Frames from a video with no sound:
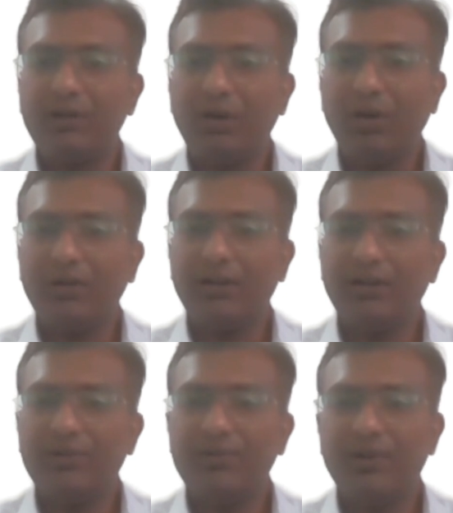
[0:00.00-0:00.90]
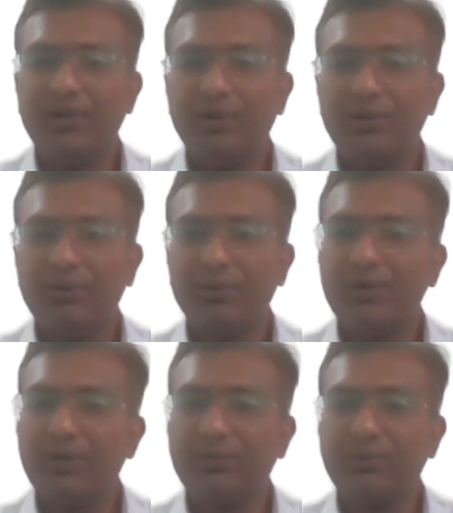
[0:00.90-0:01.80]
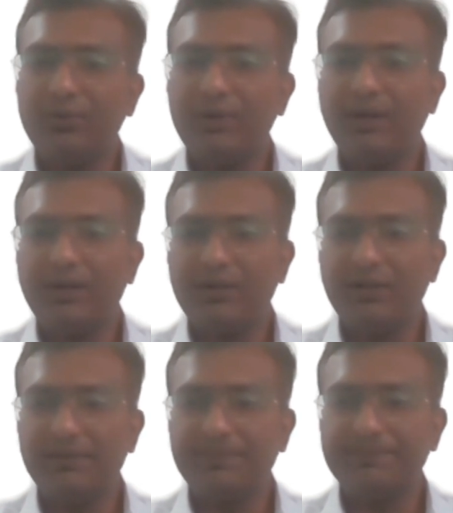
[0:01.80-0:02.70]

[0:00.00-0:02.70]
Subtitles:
the hotter region to the cooler region.